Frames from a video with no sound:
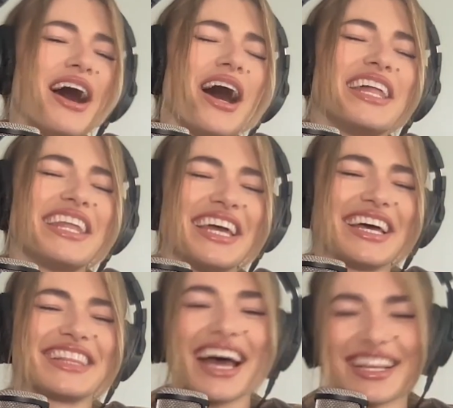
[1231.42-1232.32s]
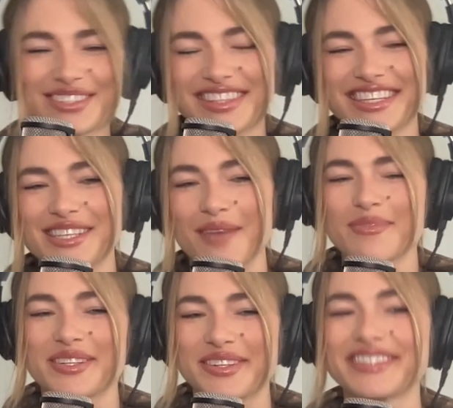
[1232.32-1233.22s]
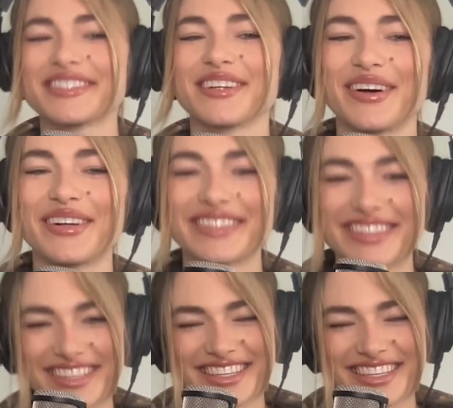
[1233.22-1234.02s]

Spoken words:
God. That's what this episode is called.